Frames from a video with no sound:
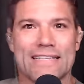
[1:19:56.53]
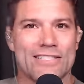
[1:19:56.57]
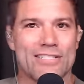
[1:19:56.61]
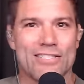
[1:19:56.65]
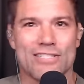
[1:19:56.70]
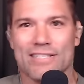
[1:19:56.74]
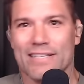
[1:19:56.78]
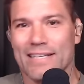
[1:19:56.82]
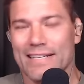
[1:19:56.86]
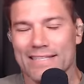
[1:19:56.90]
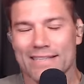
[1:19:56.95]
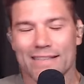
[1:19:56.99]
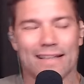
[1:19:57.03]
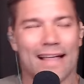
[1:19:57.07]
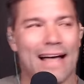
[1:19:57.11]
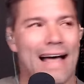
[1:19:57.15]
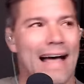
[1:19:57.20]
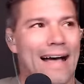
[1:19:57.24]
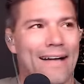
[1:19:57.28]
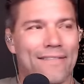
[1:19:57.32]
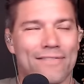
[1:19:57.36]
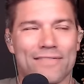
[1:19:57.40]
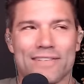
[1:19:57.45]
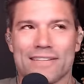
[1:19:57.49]
And he just like
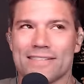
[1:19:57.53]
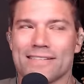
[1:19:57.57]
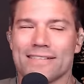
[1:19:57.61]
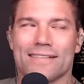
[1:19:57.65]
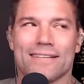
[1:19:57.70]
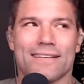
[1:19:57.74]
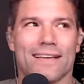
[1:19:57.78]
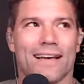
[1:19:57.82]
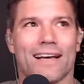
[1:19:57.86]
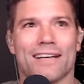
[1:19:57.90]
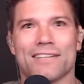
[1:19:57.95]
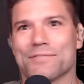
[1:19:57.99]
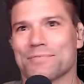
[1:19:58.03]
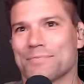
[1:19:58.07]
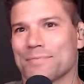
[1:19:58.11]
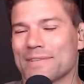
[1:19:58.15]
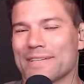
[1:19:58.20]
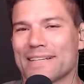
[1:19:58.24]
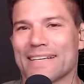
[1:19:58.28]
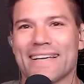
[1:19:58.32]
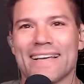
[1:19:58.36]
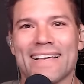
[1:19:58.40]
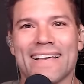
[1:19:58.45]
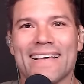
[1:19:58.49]
laughed. He's like, gosh,
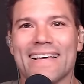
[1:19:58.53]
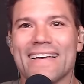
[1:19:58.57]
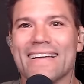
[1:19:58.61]
what?